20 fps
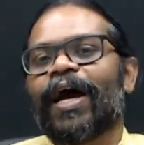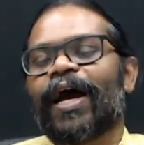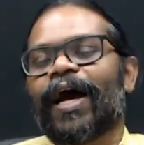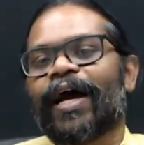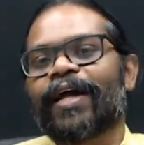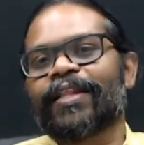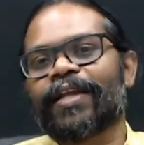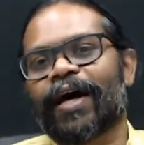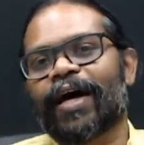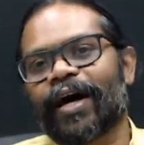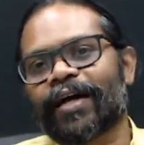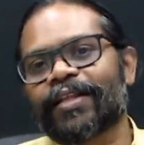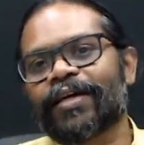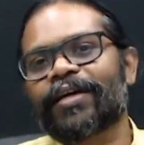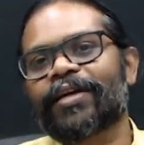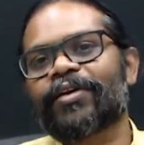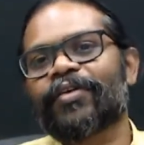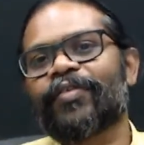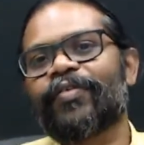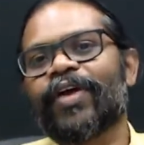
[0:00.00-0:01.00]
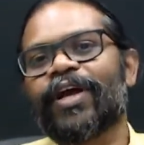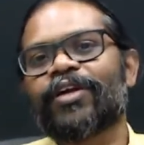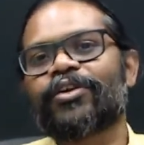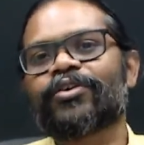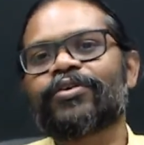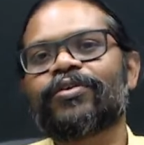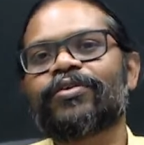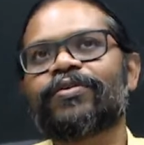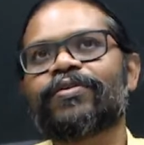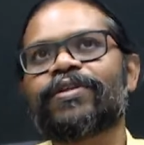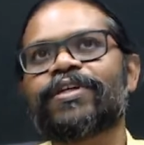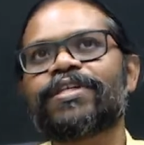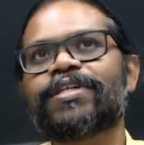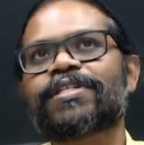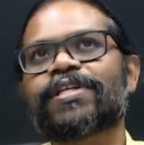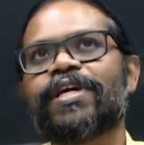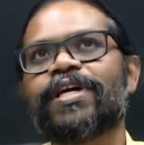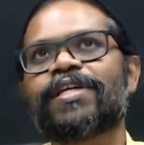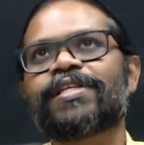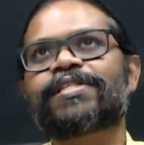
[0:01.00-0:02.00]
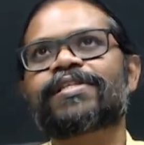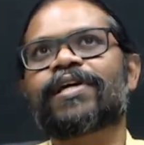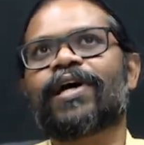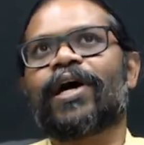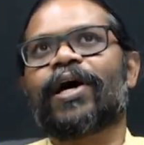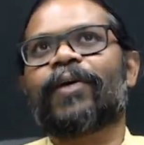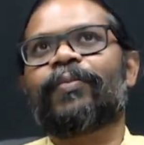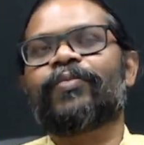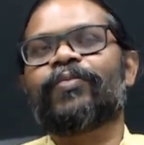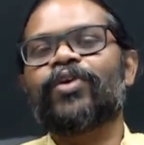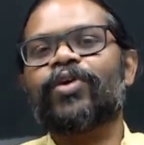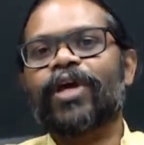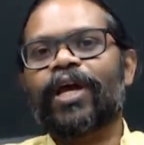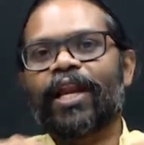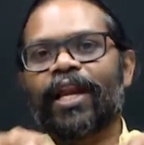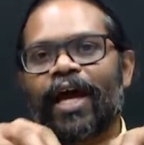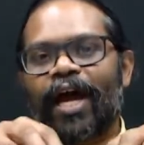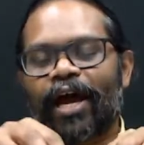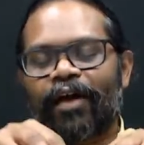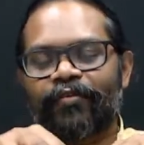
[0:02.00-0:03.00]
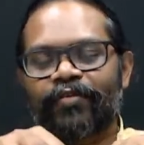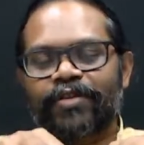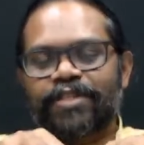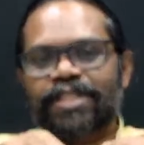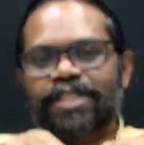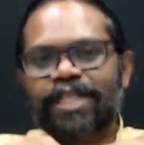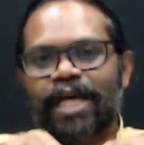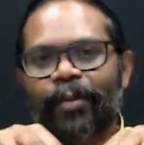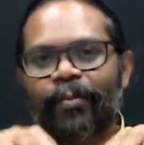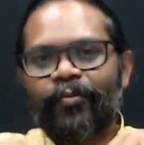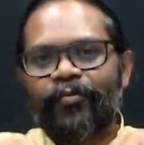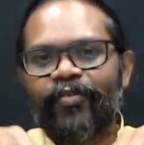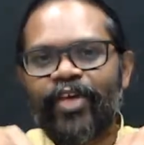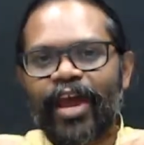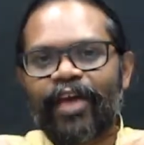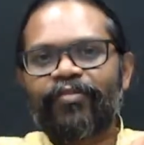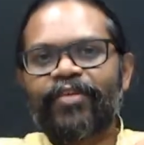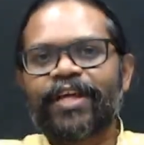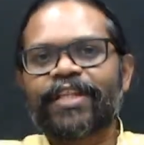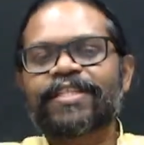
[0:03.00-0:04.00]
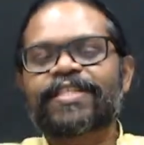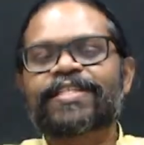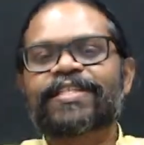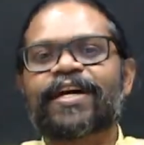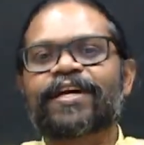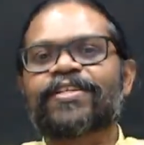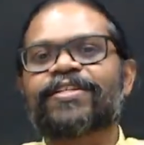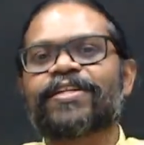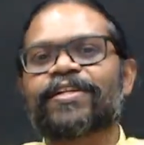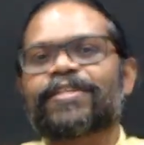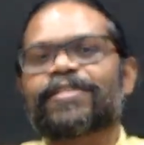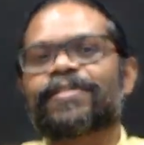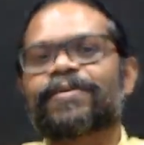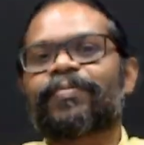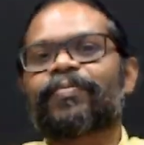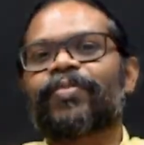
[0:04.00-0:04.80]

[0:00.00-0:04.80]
And the other way to do this is you can have sub-wavelength structures.